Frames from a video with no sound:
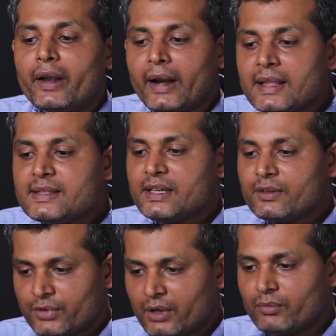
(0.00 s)
ranging
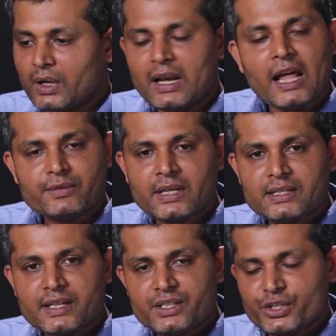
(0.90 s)
from lifestyle
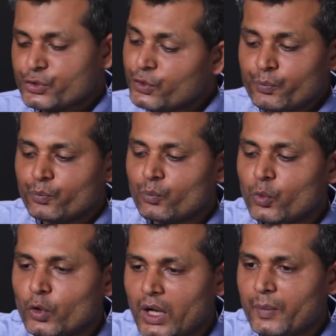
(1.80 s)
changes to
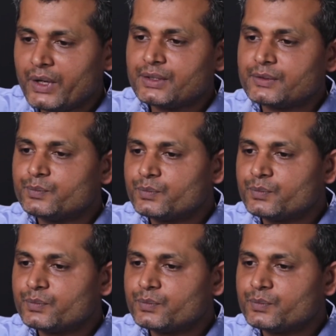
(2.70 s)
food habits.